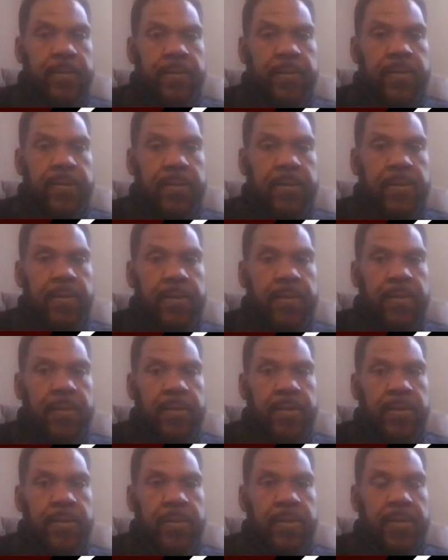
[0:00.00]

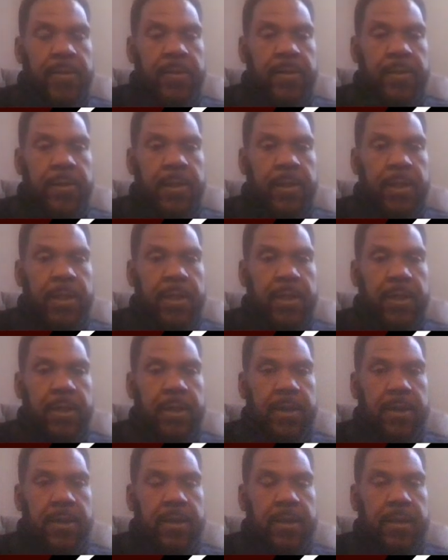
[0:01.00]

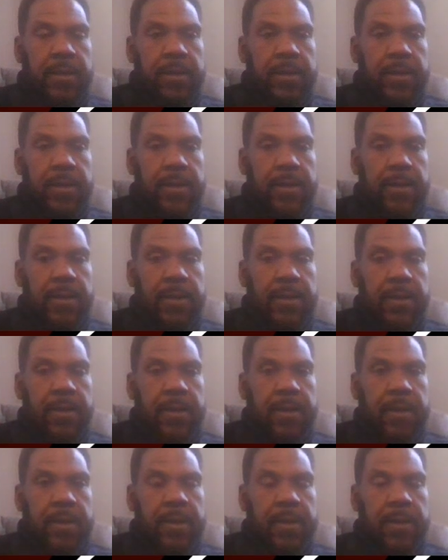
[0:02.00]

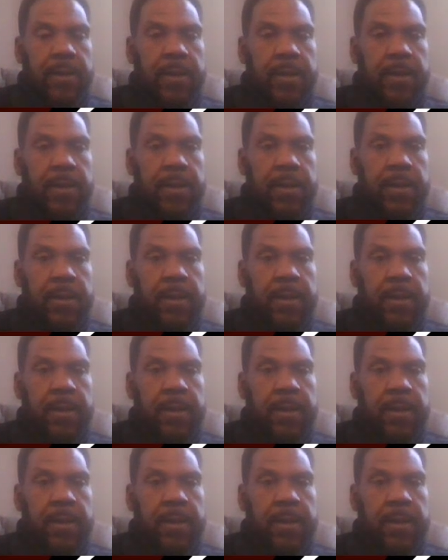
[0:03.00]
[no speech]